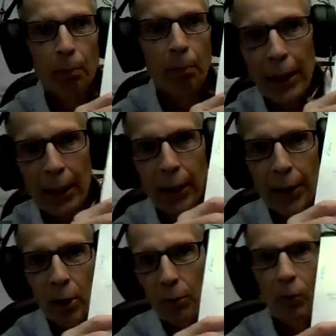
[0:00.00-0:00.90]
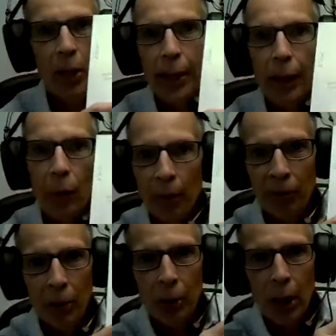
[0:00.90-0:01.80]
making this diagram
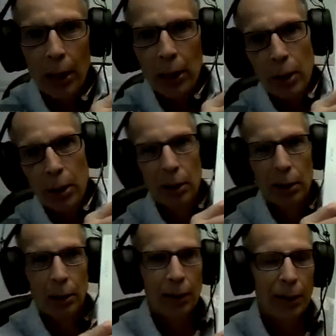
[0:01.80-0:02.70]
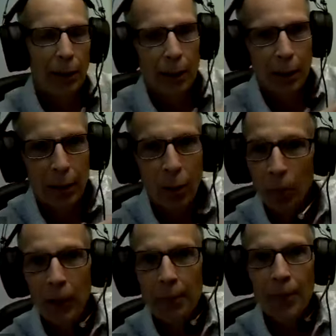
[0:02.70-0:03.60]
for you guys. You don't
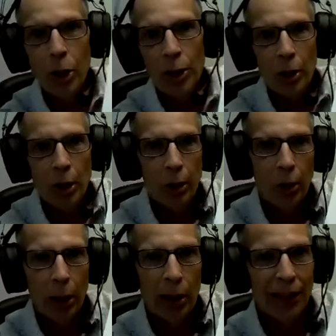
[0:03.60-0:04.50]
believe me, Justin, do you?